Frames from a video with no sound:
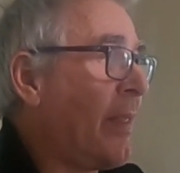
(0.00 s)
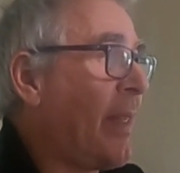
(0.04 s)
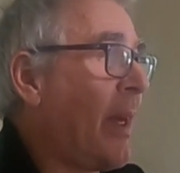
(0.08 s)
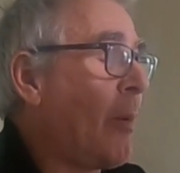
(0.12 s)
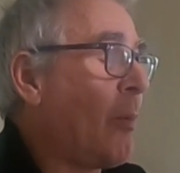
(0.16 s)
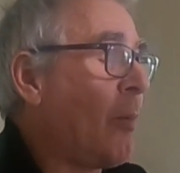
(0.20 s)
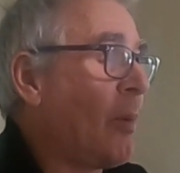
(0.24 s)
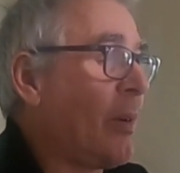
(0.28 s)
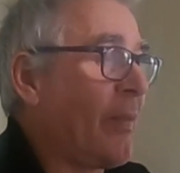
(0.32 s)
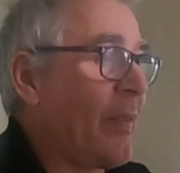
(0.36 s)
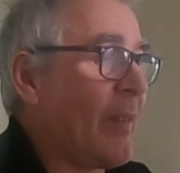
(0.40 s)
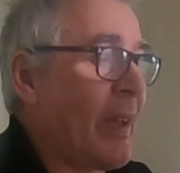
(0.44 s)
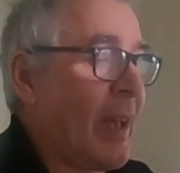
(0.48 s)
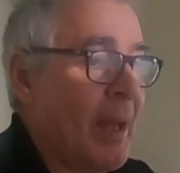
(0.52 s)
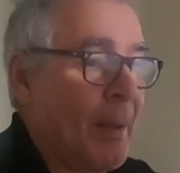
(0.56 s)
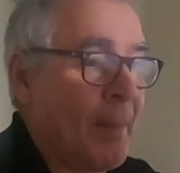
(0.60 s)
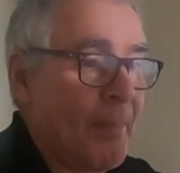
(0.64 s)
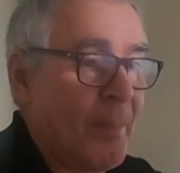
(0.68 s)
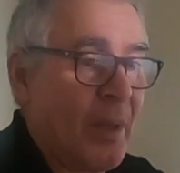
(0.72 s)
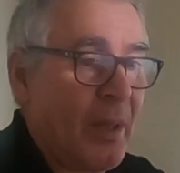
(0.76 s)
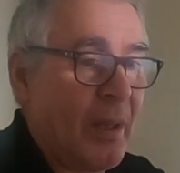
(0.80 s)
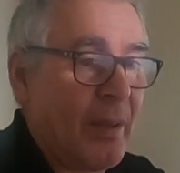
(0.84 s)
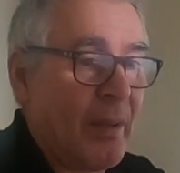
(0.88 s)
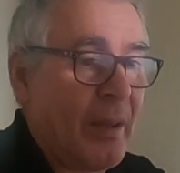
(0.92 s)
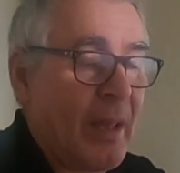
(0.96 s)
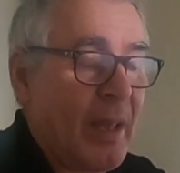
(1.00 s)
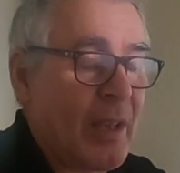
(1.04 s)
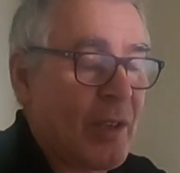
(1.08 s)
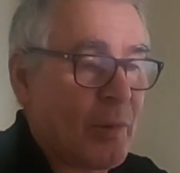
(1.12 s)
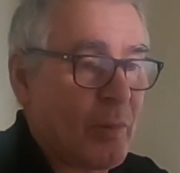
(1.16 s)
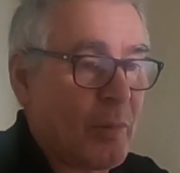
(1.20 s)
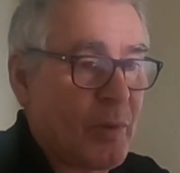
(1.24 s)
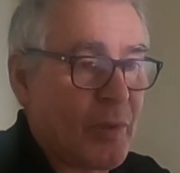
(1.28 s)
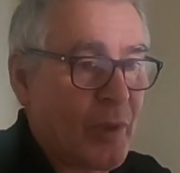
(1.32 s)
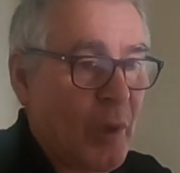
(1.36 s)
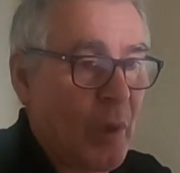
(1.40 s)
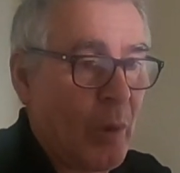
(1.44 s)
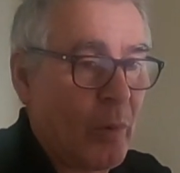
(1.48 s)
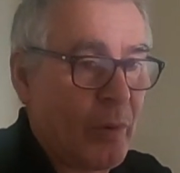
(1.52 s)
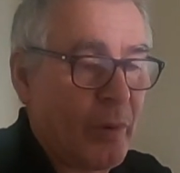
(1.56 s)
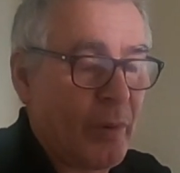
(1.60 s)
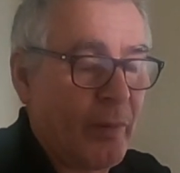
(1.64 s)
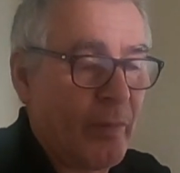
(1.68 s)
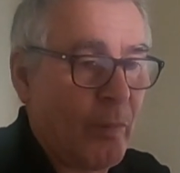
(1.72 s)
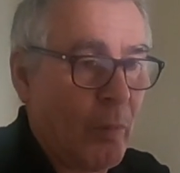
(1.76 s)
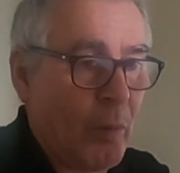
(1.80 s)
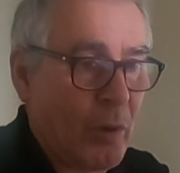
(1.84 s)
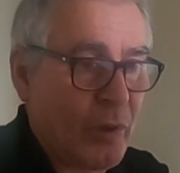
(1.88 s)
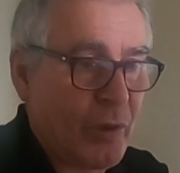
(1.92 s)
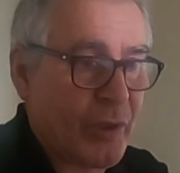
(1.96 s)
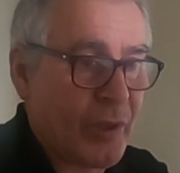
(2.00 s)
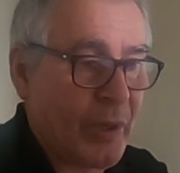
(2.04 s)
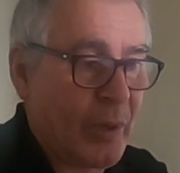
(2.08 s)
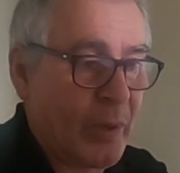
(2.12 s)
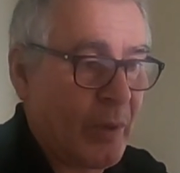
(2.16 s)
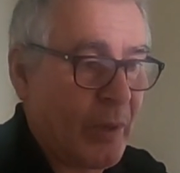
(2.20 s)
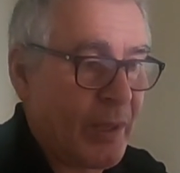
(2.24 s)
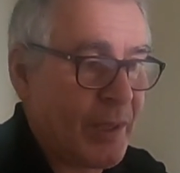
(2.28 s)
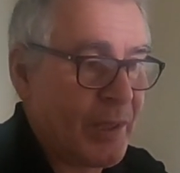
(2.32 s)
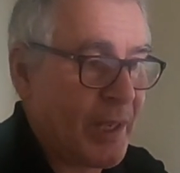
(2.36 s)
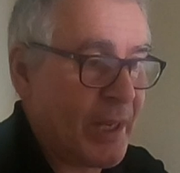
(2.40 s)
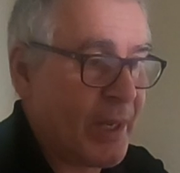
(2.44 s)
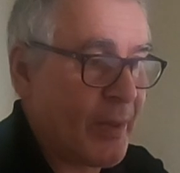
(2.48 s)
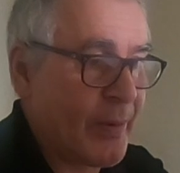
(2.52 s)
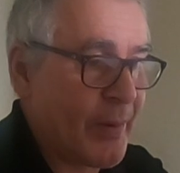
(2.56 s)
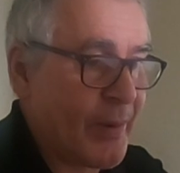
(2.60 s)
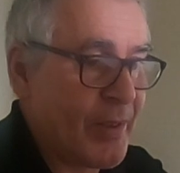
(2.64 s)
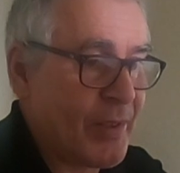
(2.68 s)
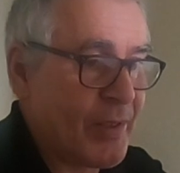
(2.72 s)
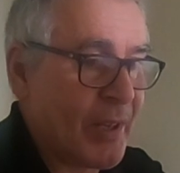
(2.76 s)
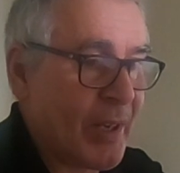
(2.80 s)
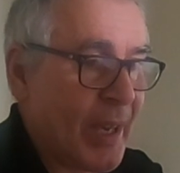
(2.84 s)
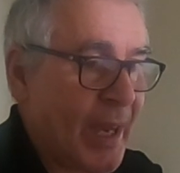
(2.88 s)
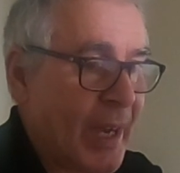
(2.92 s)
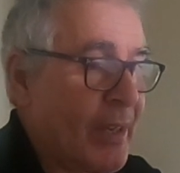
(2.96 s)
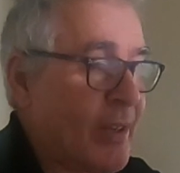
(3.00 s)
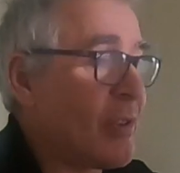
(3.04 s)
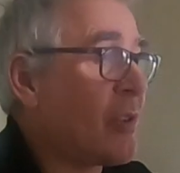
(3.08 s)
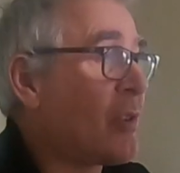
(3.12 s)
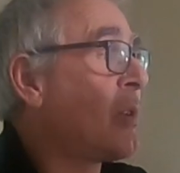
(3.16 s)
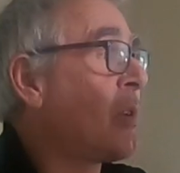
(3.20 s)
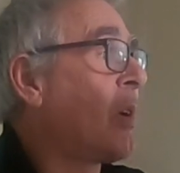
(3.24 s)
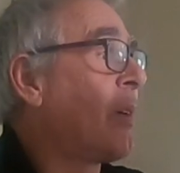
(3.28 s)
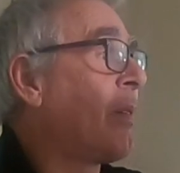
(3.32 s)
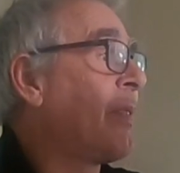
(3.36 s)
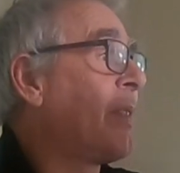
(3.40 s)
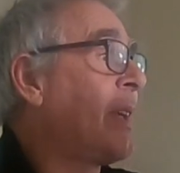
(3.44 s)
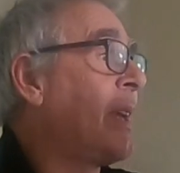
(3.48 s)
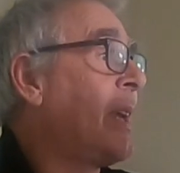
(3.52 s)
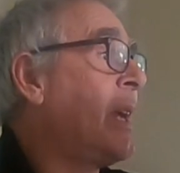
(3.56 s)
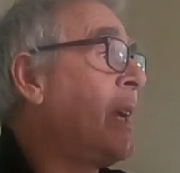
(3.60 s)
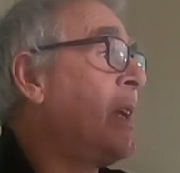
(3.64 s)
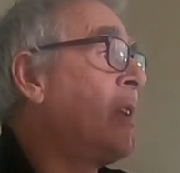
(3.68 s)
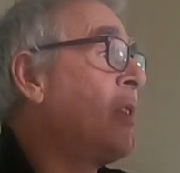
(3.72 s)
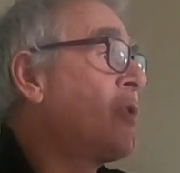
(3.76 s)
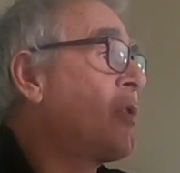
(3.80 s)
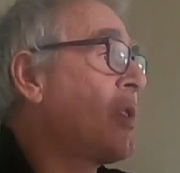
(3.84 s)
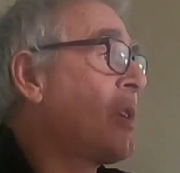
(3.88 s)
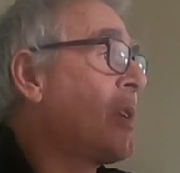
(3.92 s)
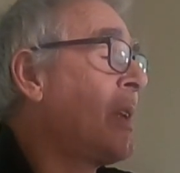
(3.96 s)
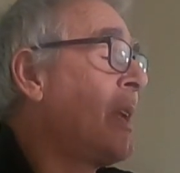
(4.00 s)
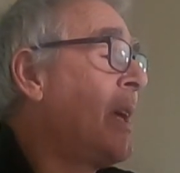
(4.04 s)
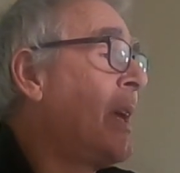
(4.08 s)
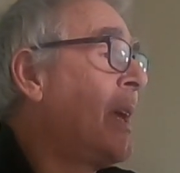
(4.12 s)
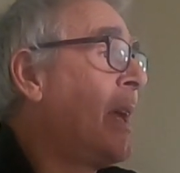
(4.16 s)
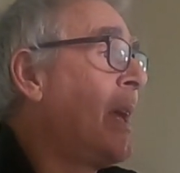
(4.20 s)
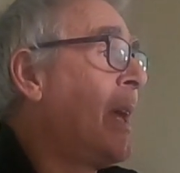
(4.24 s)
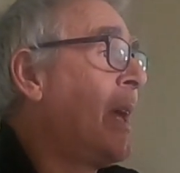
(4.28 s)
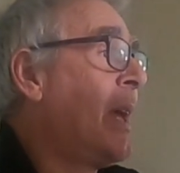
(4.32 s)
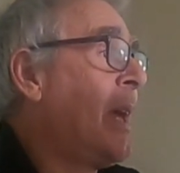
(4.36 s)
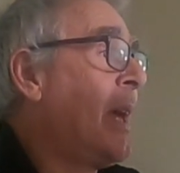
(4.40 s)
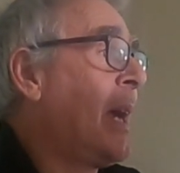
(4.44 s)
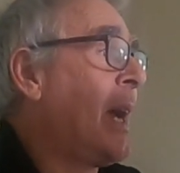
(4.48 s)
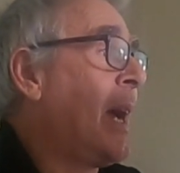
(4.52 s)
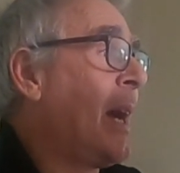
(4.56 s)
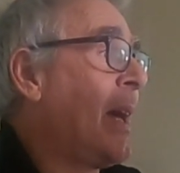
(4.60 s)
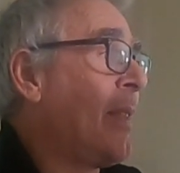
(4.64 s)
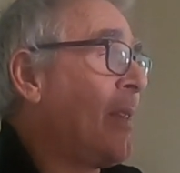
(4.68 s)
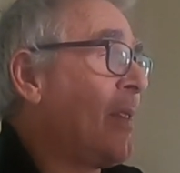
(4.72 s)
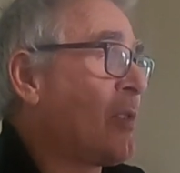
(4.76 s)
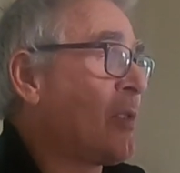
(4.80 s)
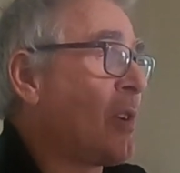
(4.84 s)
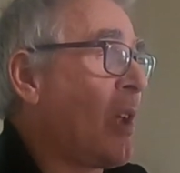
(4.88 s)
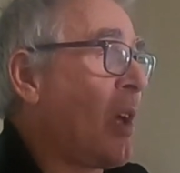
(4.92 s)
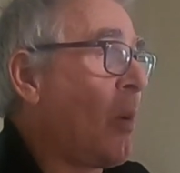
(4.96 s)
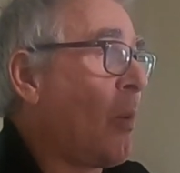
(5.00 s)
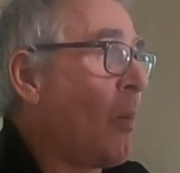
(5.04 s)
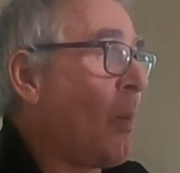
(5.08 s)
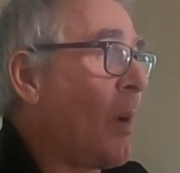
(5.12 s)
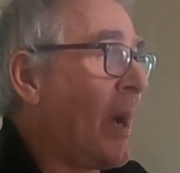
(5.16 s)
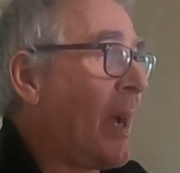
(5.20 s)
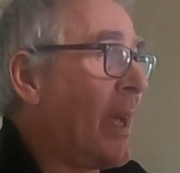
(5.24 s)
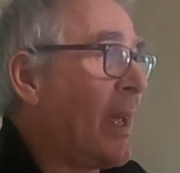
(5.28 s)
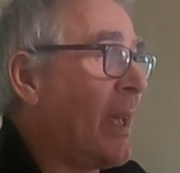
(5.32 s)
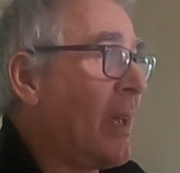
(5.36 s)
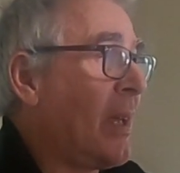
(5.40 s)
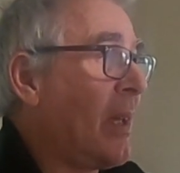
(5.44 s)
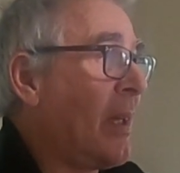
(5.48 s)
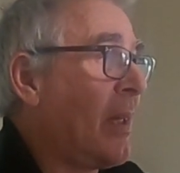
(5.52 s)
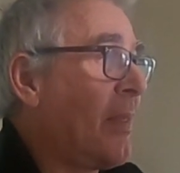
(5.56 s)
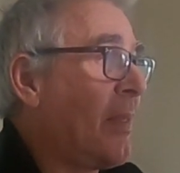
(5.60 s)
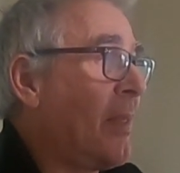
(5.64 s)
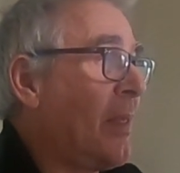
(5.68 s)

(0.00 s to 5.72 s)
that will have come as a result of washing the degreasing agent off the engine. There's no way